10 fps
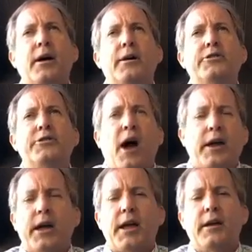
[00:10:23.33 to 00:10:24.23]

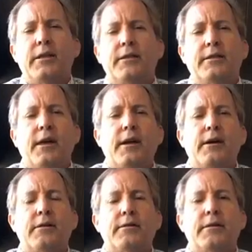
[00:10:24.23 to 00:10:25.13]
shocking that
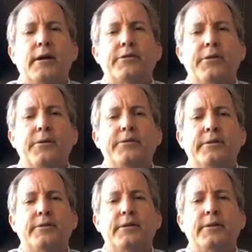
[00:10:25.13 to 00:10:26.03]
they are so
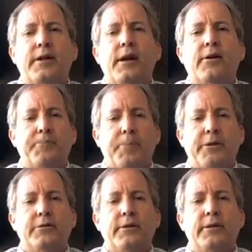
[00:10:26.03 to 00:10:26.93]
insistent that they are
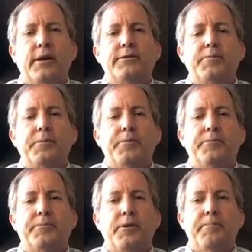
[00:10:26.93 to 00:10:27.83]
special and they should be
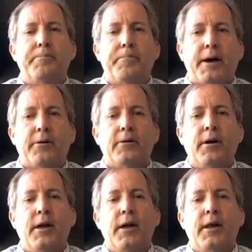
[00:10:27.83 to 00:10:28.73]
treated better
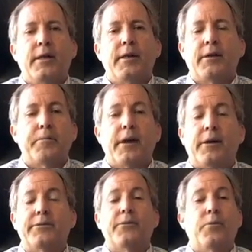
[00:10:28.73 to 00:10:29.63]
than everybody
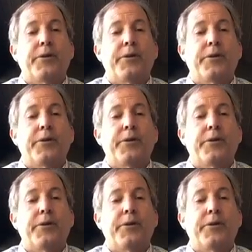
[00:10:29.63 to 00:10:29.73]
else.